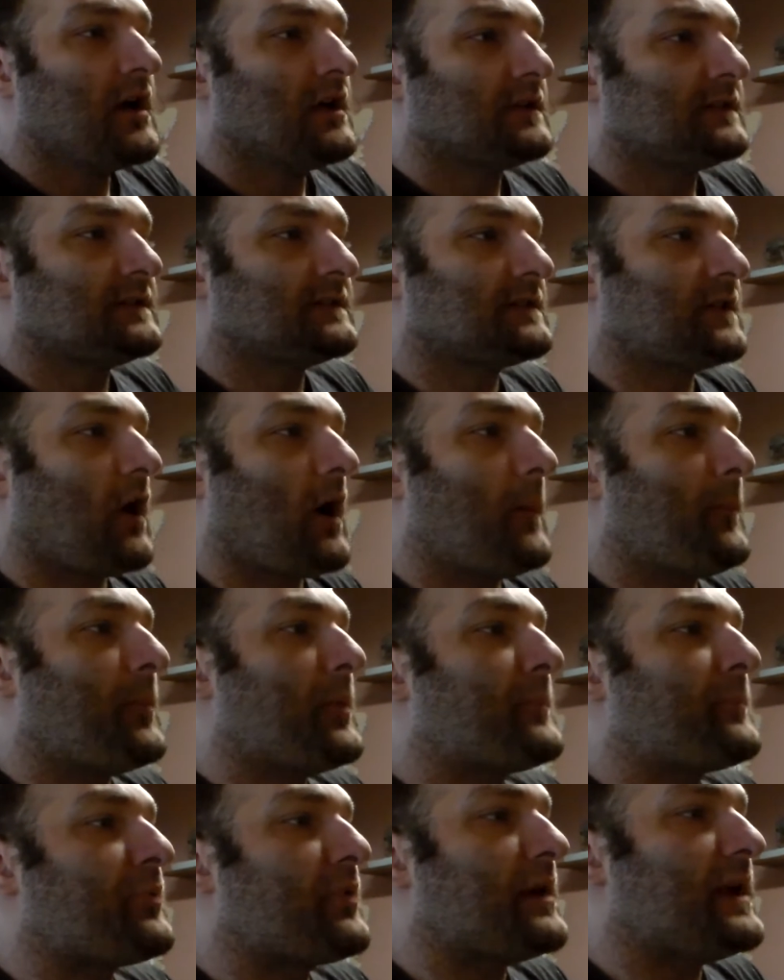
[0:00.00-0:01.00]
Stop
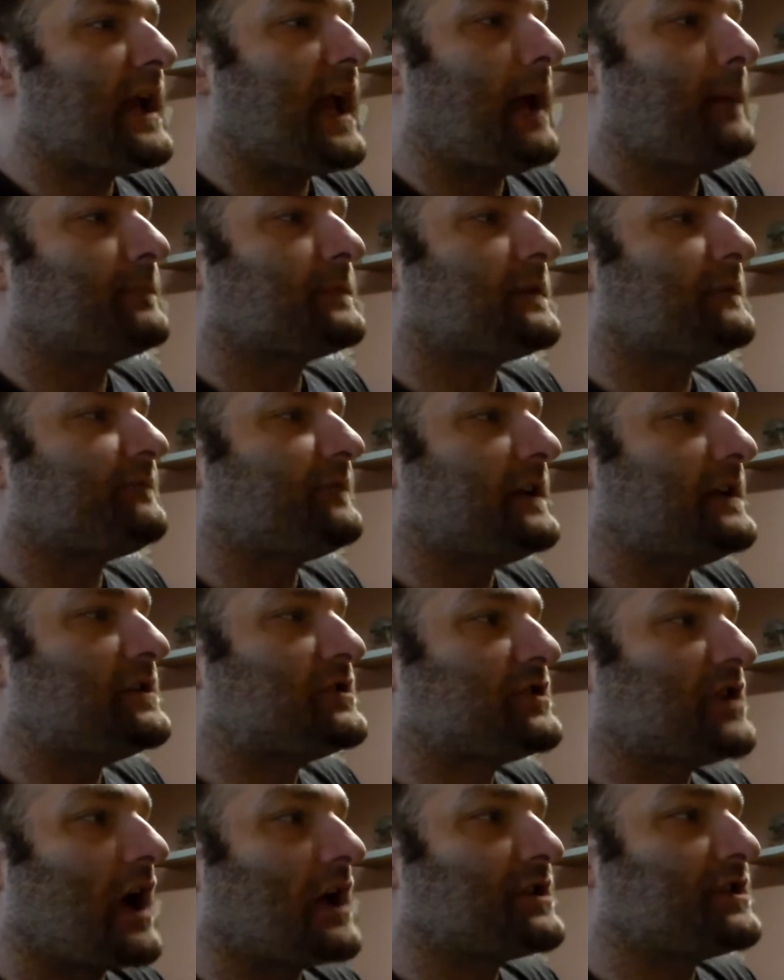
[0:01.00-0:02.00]
preemptively
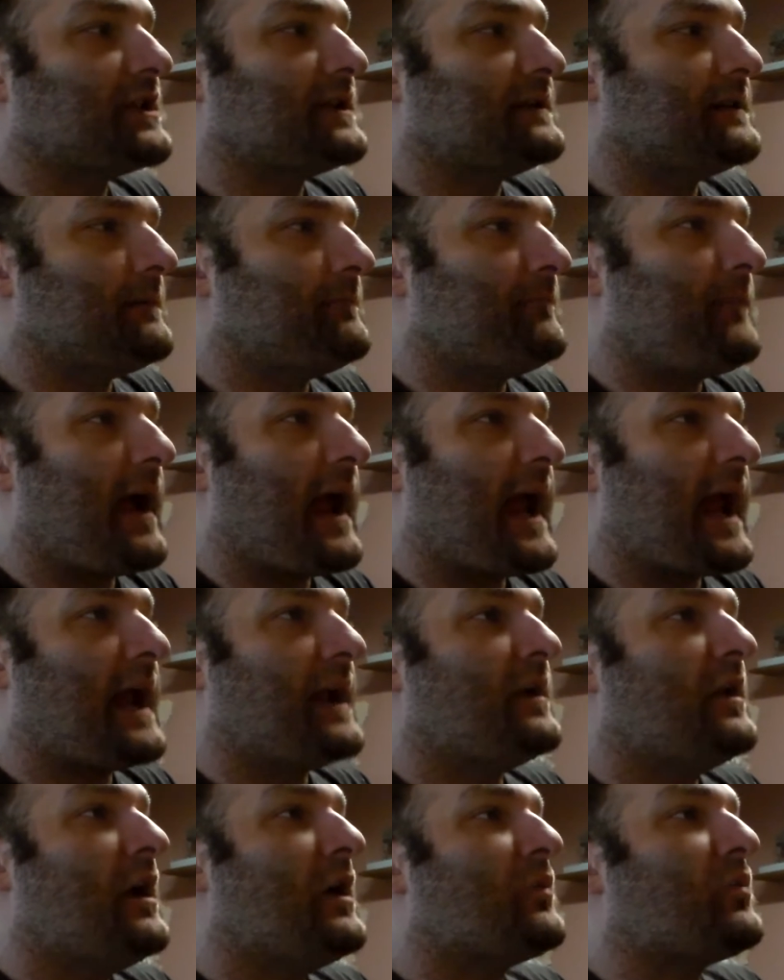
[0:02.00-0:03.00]
judging the
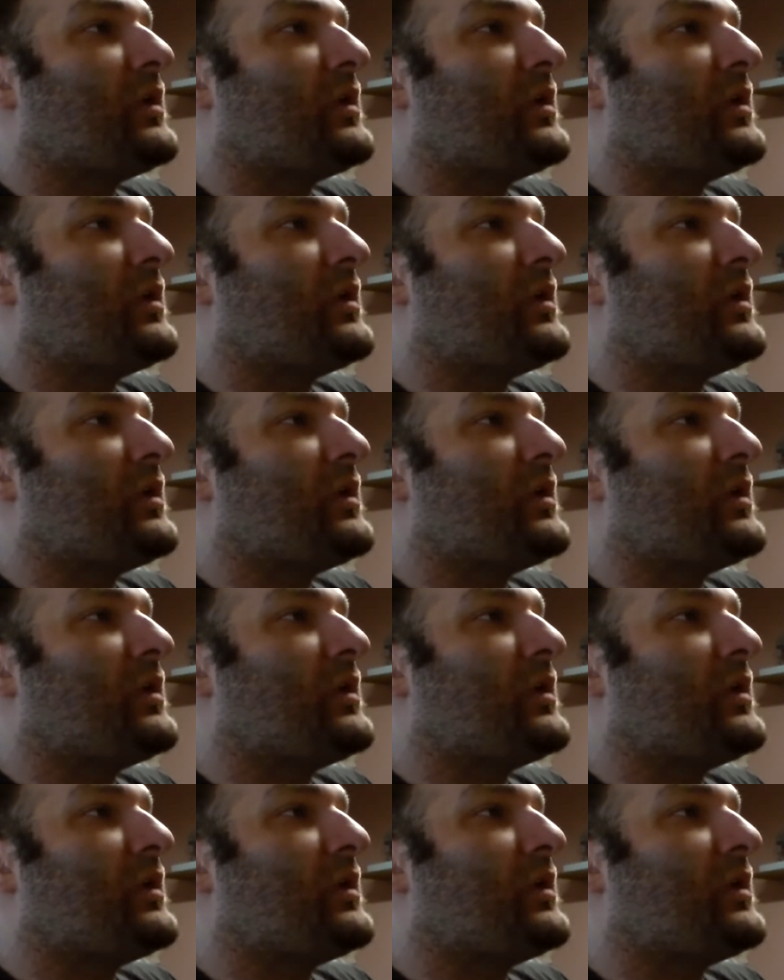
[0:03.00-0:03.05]
man